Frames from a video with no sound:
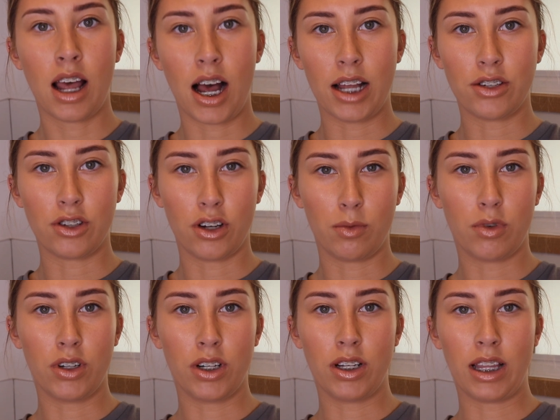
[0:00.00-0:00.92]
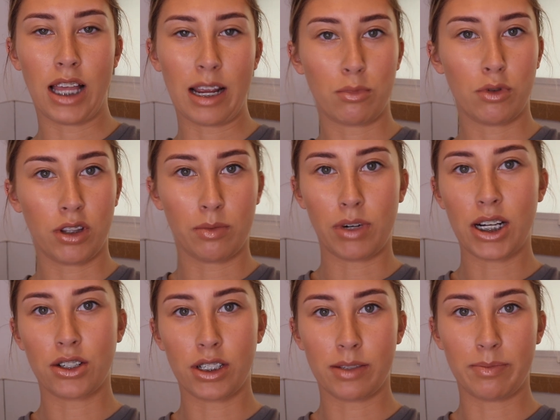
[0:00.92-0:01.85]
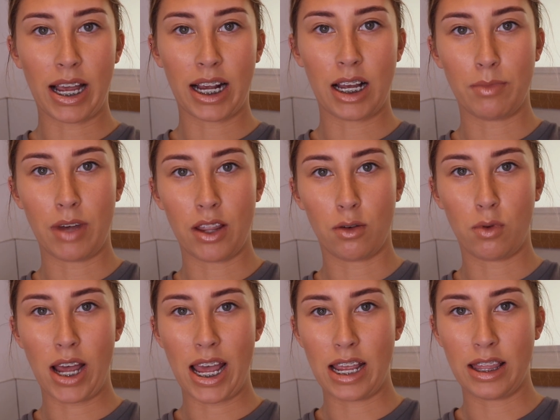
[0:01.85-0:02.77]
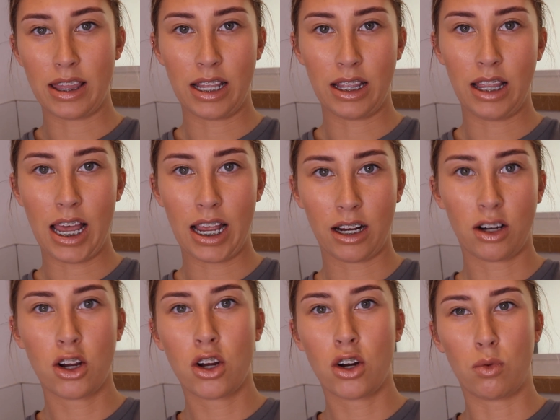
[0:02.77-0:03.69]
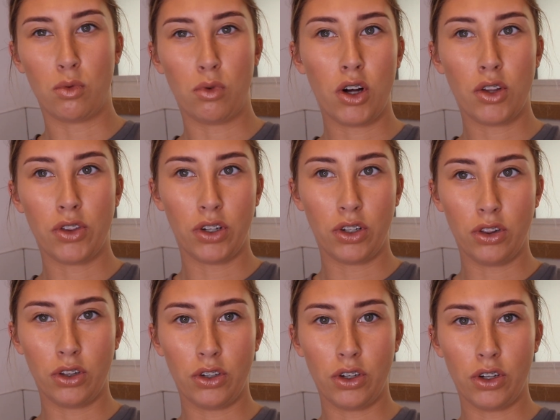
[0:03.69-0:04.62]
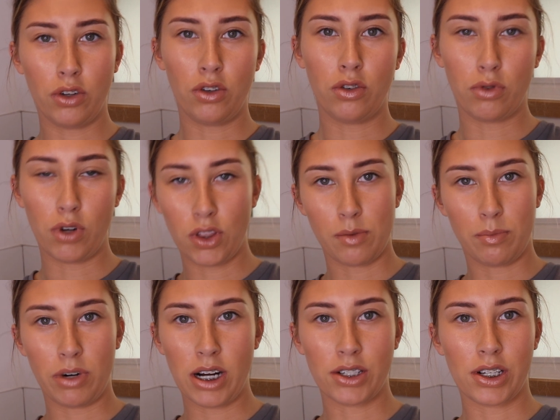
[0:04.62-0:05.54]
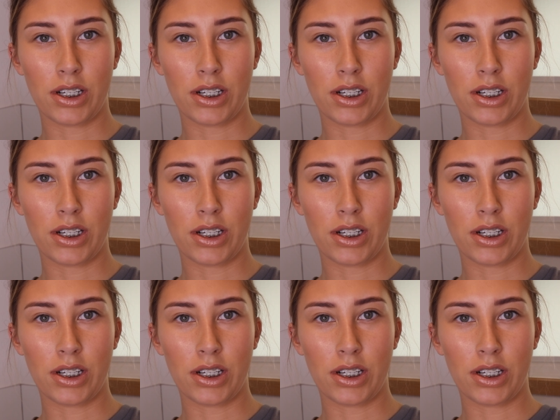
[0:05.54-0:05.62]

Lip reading: I don't want to like put the brushes back up the other way and then like rot the glue or rot the brush